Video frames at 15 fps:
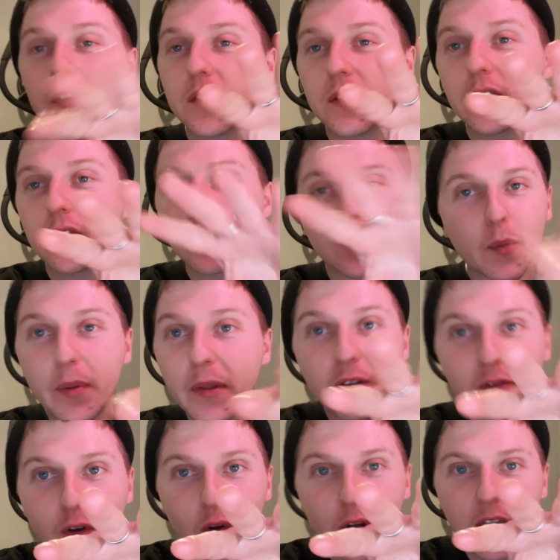Stopping the
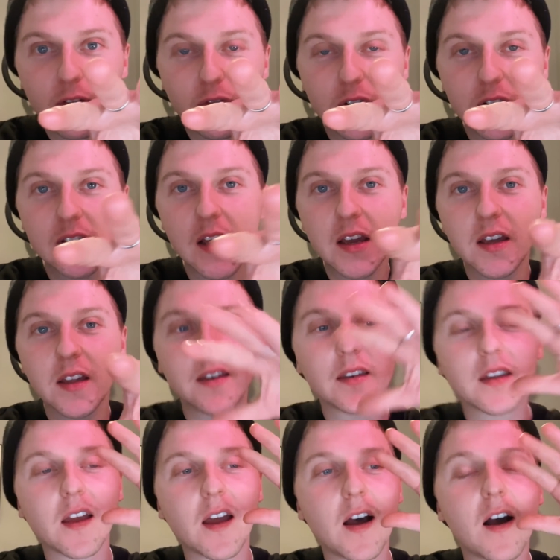vlog here for a second.
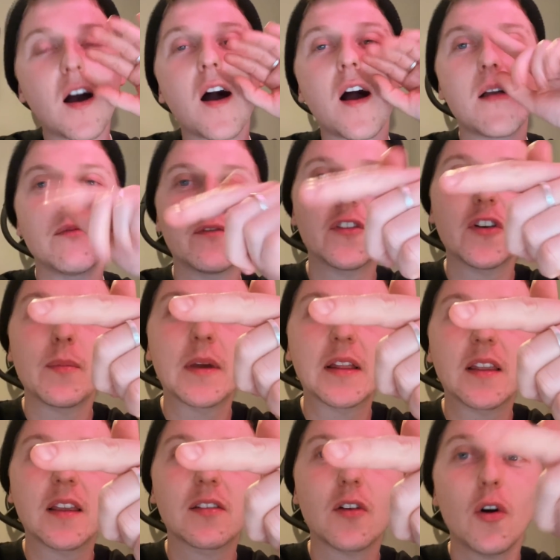I'm filming
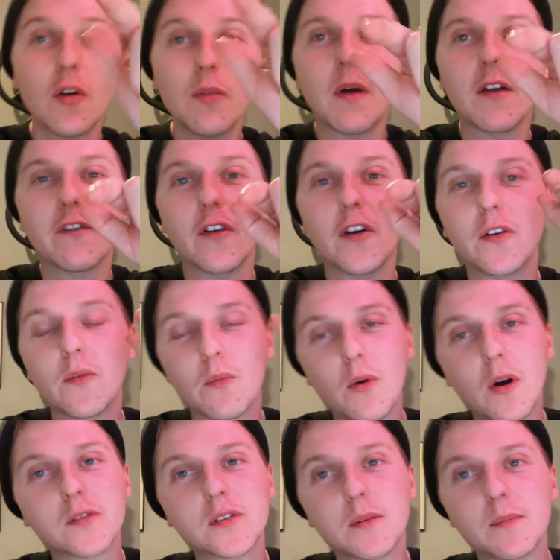this on my phone whilst I'm